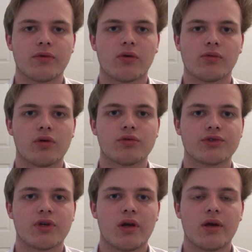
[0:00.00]
our
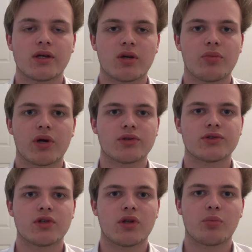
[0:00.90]
roles in
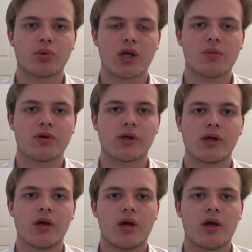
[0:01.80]
comparison to the preliminary,